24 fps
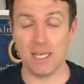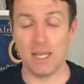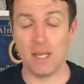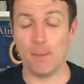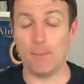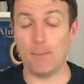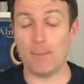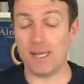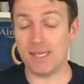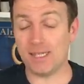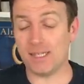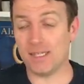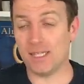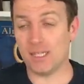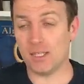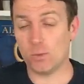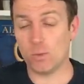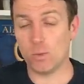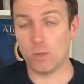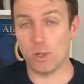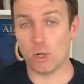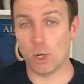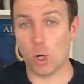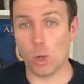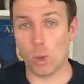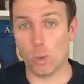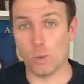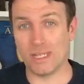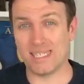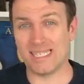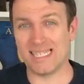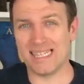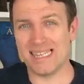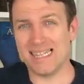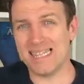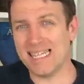but that were always
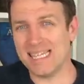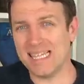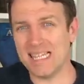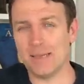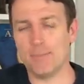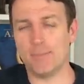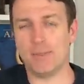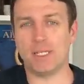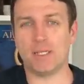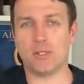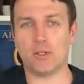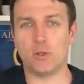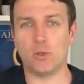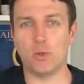a little bit